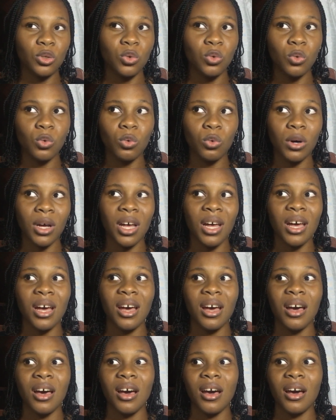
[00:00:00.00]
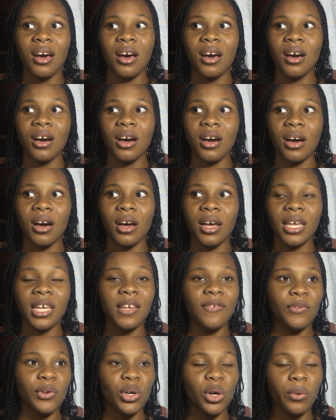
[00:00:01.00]
who,
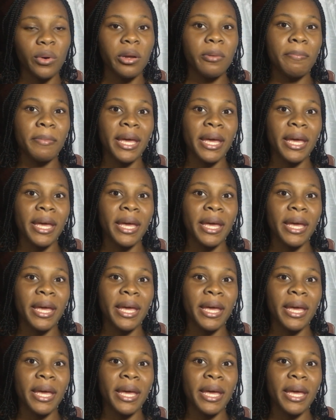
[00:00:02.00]
even though in